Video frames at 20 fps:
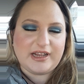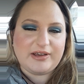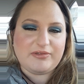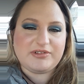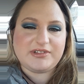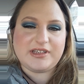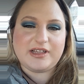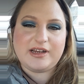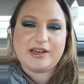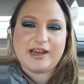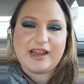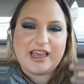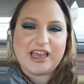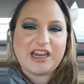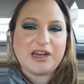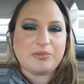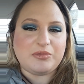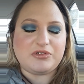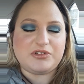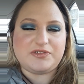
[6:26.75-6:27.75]
I was getting
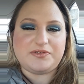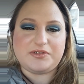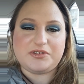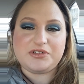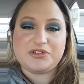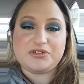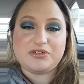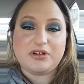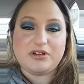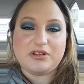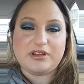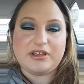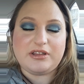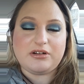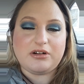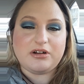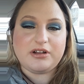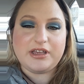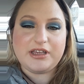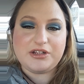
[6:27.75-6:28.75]
animals very strongly,
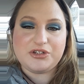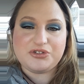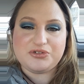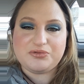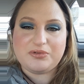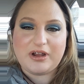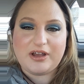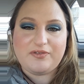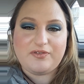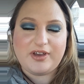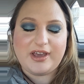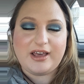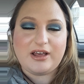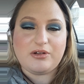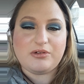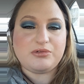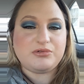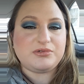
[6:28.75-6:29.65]
and Archangel Raphael,